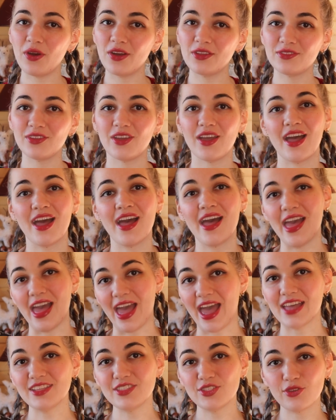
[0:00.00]
on
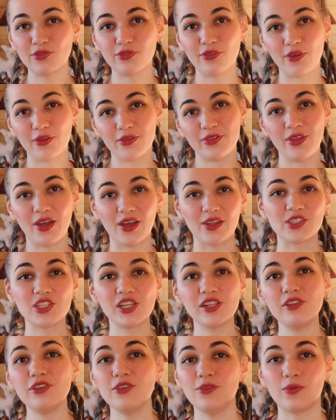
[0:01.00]
and so forth
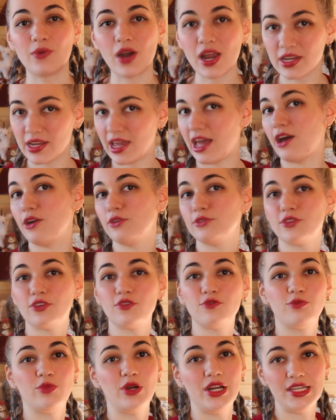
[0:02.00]
until you run out
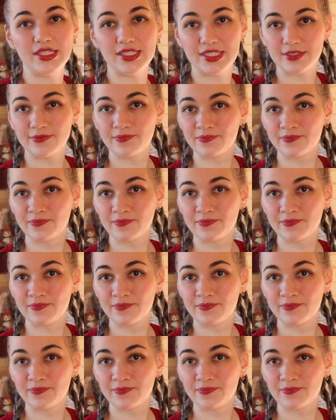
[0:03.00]
of braids.